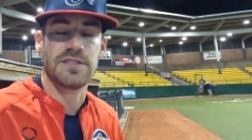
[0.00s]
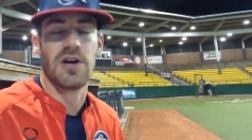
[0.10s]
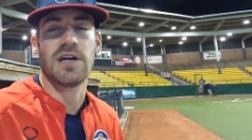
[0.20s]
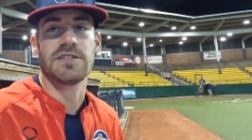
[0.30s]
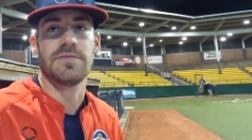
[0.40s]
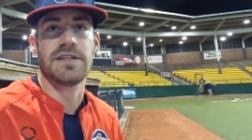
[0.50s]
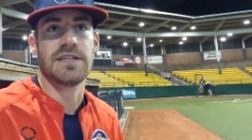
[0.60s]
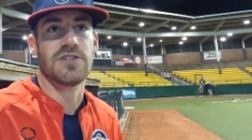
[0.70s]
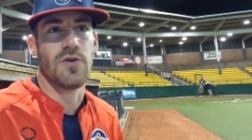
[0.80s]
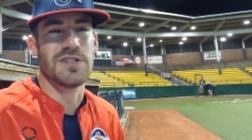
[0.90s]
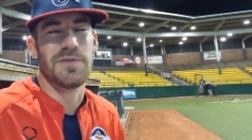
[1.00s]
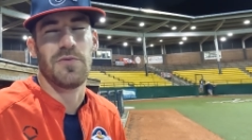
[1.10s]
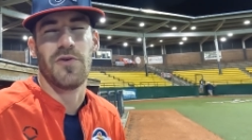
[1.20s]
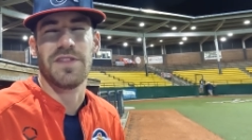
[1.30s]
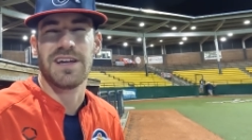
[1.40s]
is awesome. And he's always
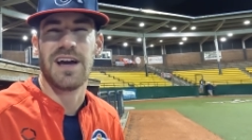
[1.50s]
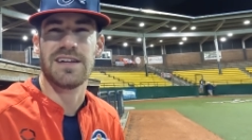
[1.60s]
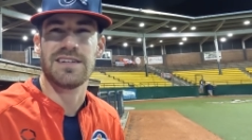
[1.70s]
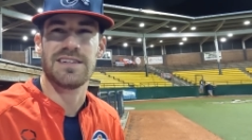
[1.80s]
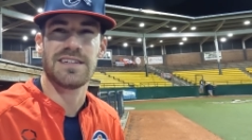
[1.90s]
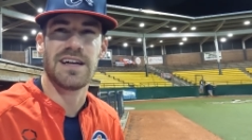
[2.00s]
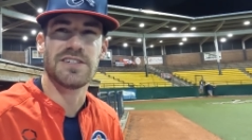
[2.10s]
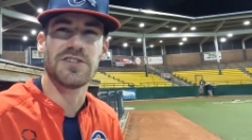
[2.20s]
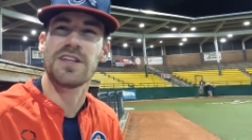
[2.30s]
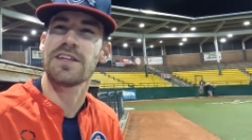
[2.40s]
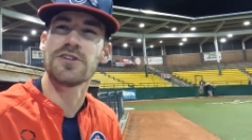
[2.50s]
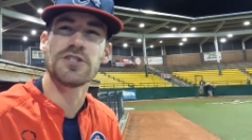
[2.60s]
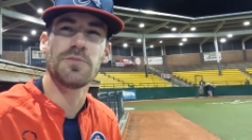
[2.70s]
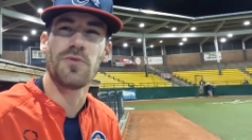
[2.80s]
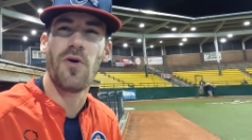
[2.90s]
been one that kind of kind of took the
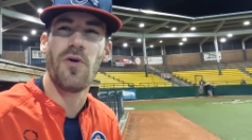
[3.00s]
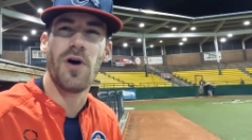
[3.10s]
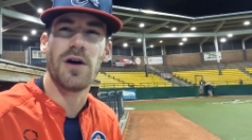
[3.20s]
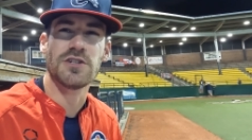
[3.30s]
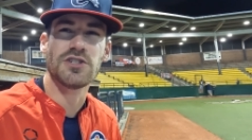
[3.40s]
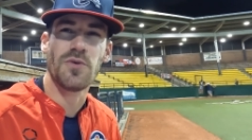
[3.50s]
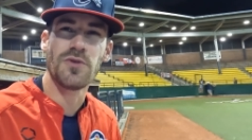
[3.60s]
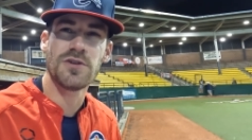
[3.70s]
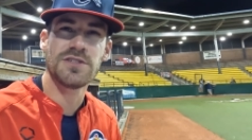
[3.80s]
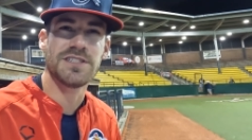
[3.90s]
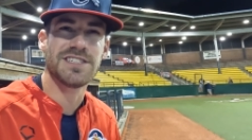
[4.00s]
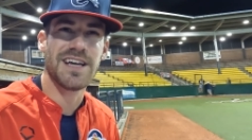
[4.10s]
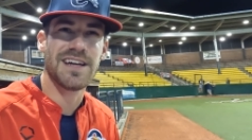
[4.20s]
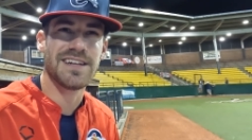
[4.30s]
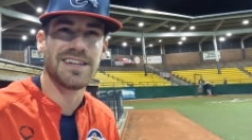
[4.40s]
leadership role on his shoulders and
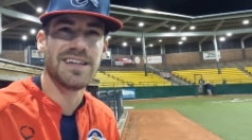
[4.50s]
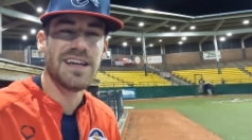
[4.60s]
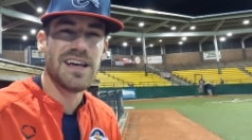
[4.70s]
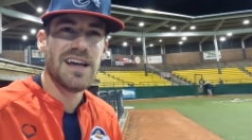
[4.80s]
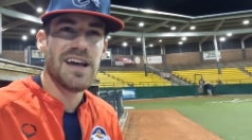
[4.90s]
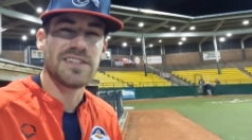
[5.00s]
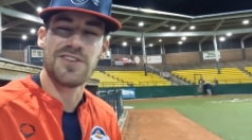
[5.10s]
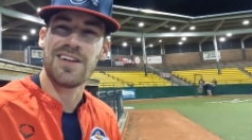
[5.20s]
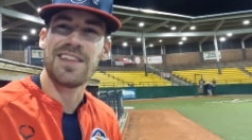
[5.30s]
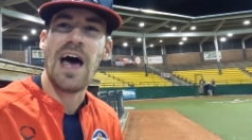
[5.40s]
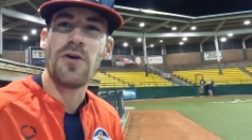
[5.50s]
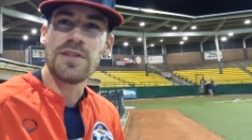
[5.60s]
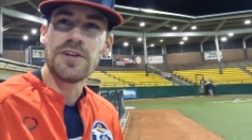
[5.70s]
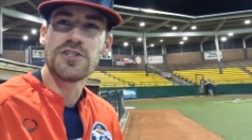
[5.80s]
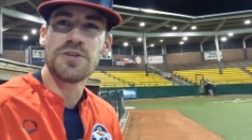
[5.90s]
just kind of it's not a loud
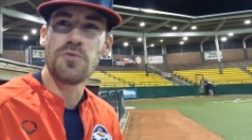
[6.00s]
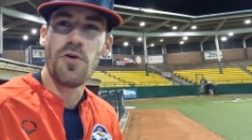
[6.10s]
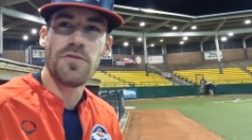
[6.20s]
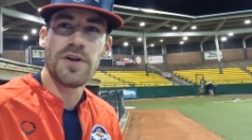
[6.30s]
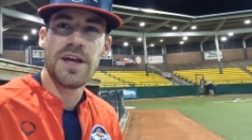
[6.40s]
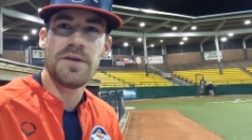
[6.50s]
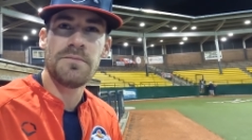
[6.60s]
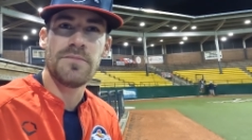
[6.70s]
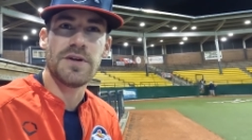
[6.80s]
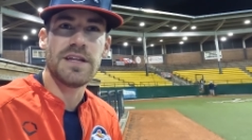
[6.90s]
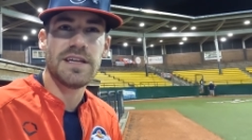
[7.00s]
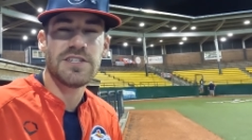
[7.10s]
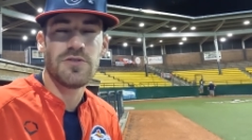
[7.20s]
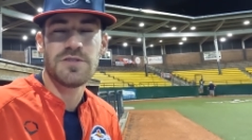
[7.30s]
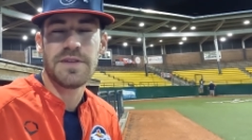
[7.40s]
leadership role for him, but
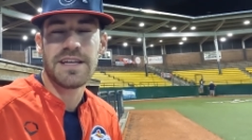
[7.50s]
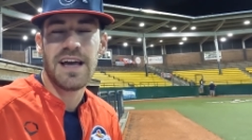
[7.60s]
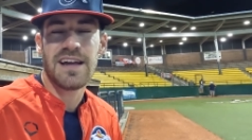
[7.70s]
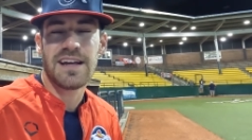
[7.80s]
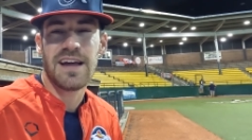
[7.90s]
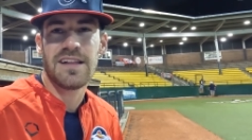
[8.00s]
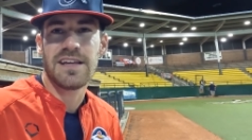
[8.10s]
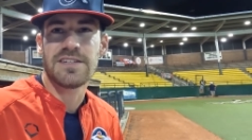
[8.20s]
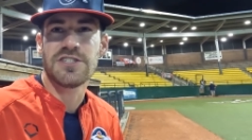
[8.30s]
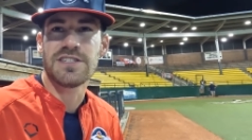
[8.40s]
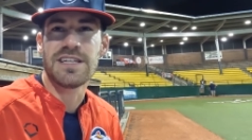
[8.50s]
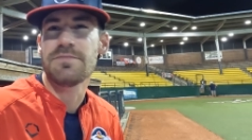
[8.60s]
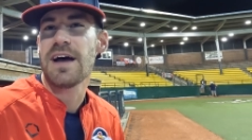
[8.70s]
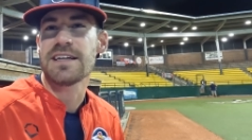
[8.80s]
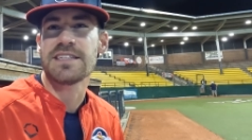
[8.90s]
he's always been the guy to kind of like just
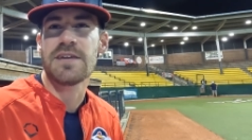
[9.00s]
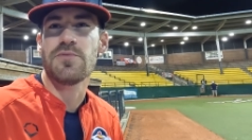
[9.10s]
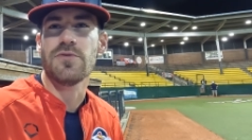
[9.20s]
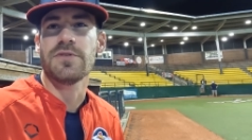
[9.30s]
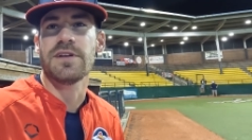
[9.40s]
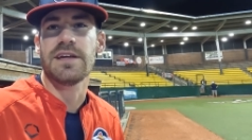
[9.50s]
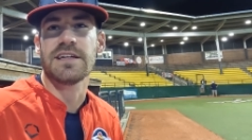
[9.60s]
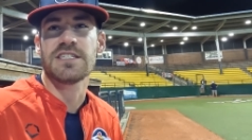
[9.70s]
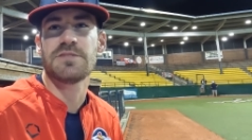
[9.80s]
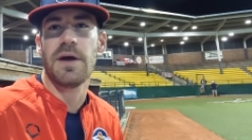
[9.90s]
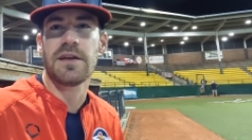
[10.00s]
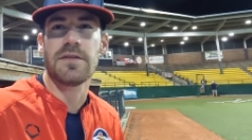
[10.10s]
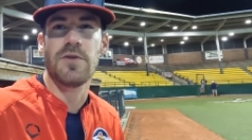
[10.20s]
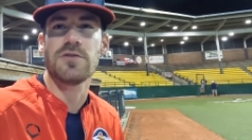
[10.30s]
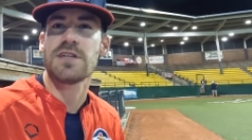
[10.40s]
lead by example and, and, expect
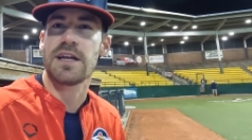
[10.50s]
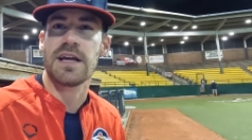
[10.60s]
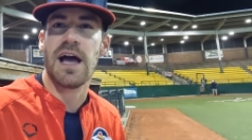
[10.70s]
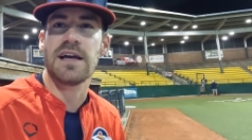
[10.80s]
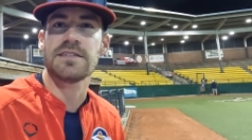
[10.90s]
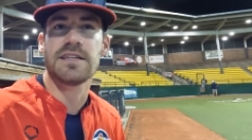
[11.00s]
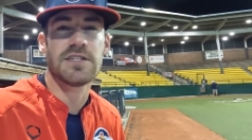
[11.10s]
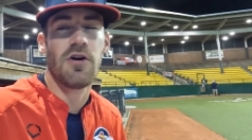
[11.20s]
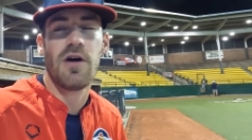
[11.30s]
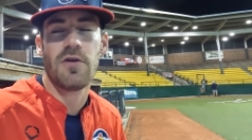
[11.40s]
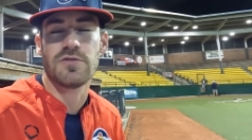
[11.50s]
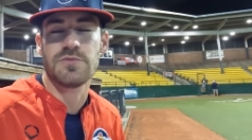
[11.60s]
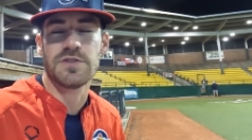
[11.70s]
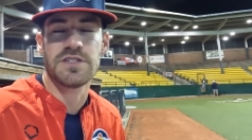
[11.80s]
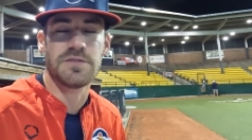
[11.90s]
the most out of guys. And that's how I
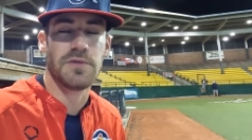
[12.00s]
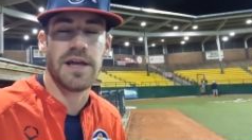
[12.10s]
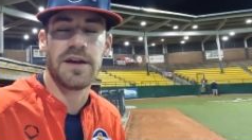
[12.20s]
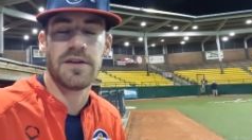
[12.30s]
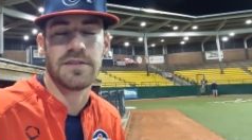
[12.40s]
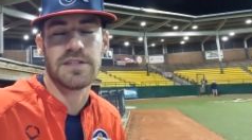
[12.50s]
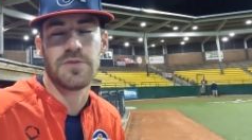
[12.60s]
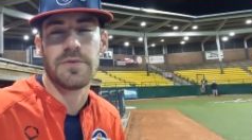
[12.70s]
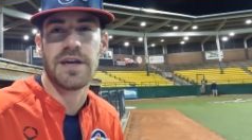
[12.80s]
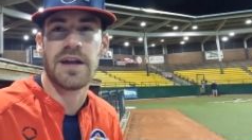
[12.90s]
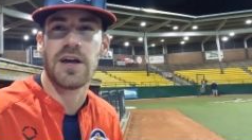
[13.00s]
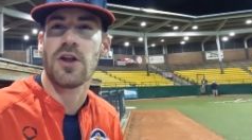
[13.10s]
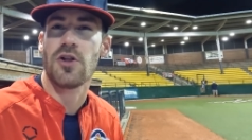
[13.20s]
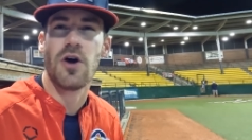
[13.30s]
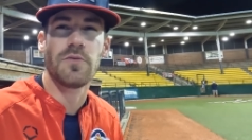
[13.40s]
always was as a player, and that's why we kind of
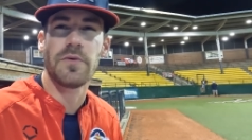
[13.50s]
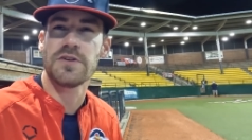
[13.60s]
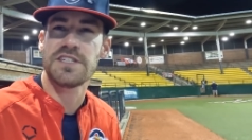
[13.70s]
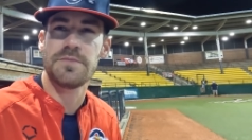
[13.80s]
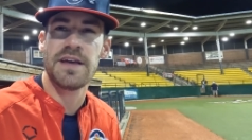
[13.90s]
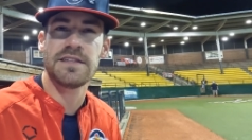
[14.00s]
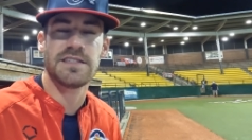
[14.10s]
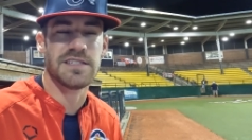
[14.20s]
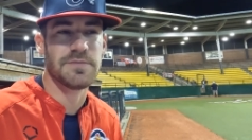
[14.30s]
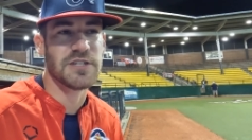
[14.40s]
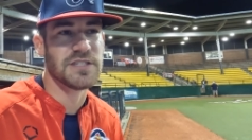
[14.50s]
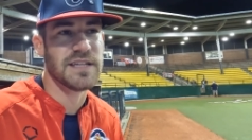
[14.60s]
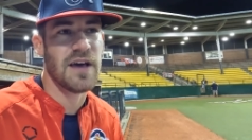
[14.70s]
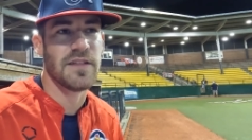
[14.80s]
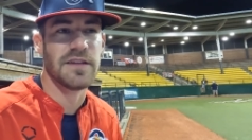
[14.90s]
got along when we were teammates, and especially
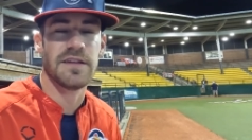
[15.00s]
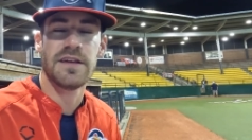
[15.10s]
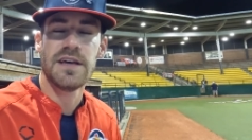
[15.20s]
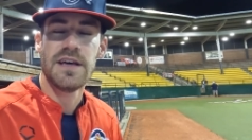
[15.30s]
now that.